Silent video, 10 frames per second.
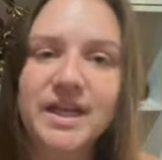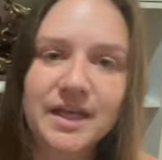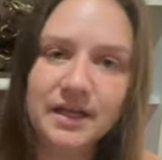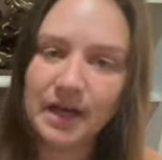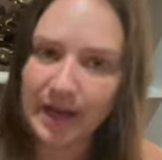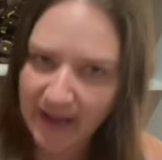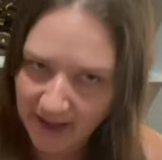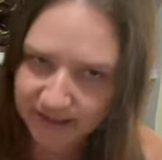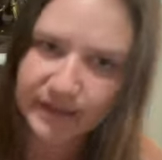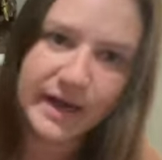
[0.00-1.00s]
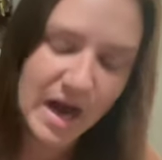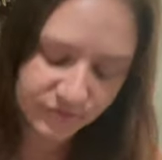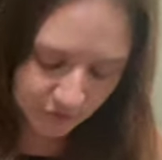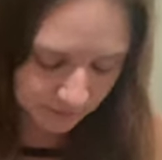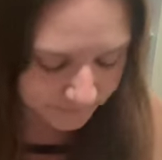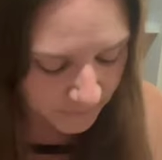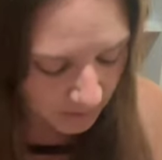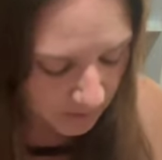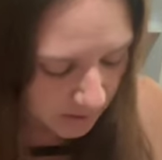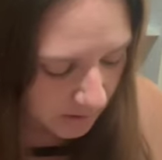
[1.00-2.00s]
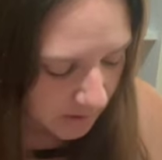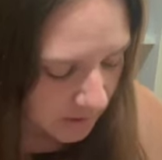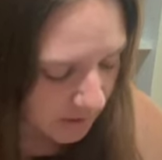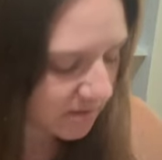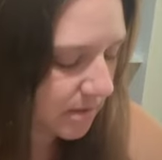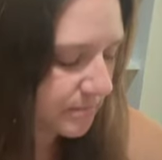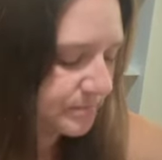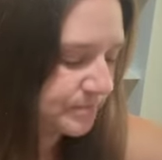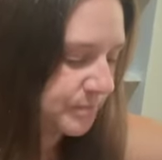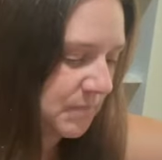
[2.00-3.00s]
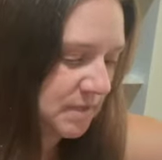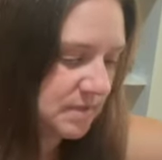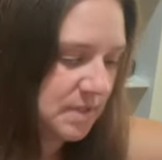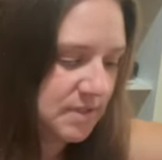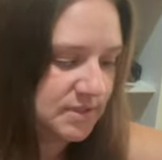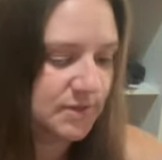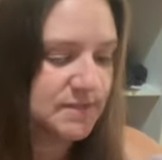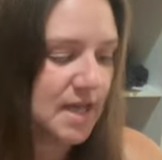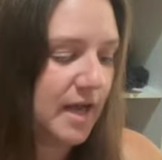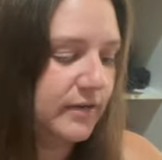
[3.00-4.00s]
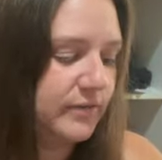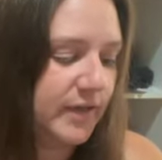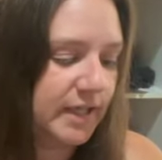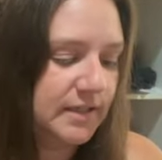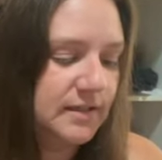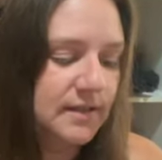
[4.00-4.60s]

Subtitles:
in and added it after. So it's kind of funny